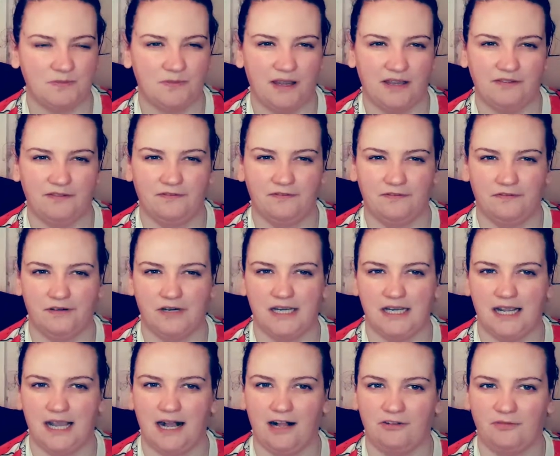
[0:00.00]
by
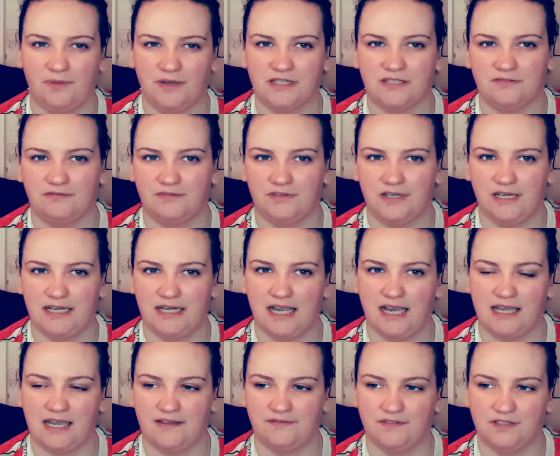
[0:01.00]
3:30
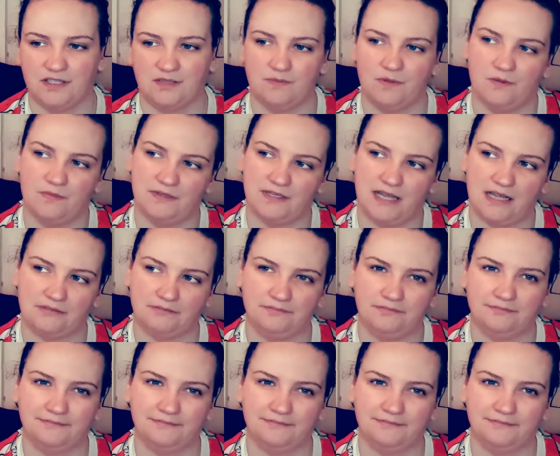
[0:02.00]
I have this moment like